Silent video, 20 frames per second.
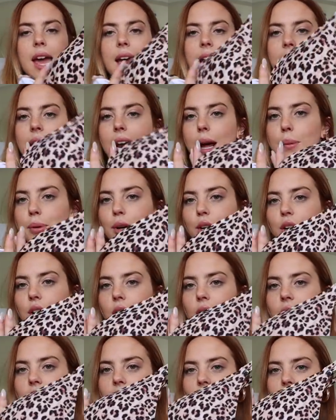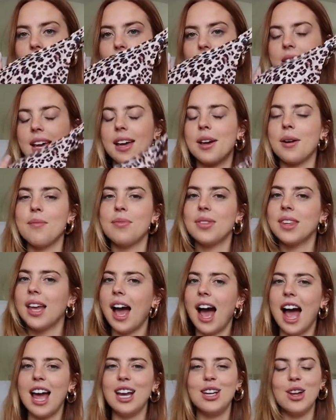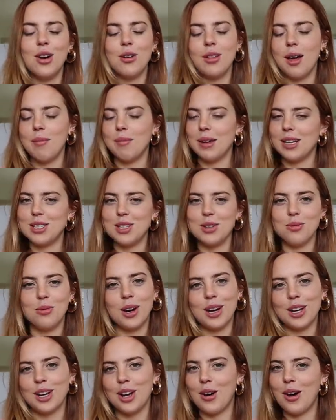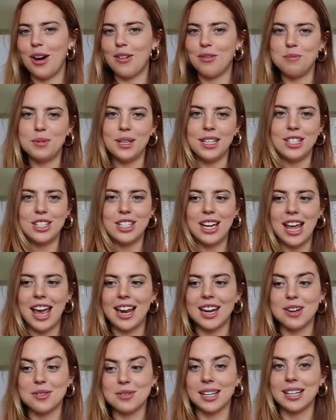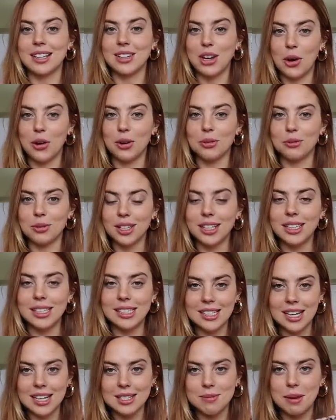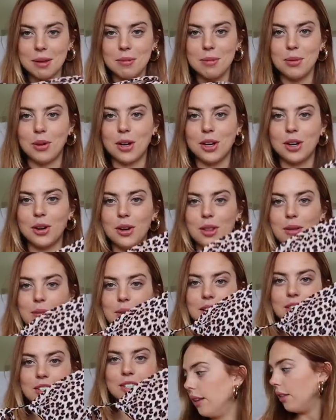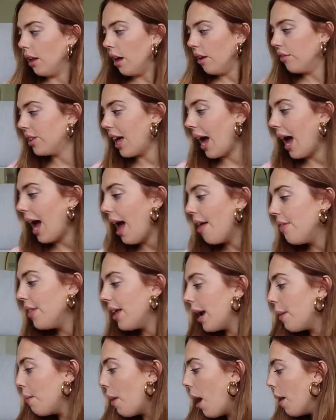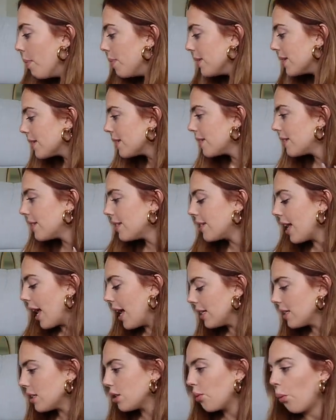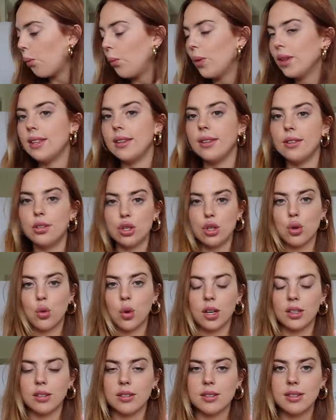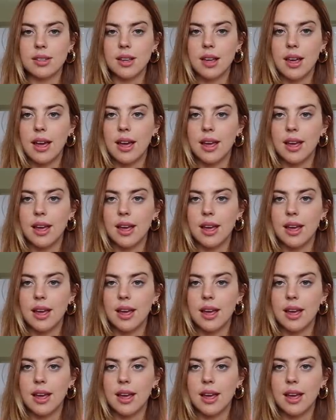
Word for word: And I put it on and Leif's like, I know that makes you want to go have beach day. And I was like, no, it really does make me want to go to the beach. I love that. And then I'm obsessed with these shorts.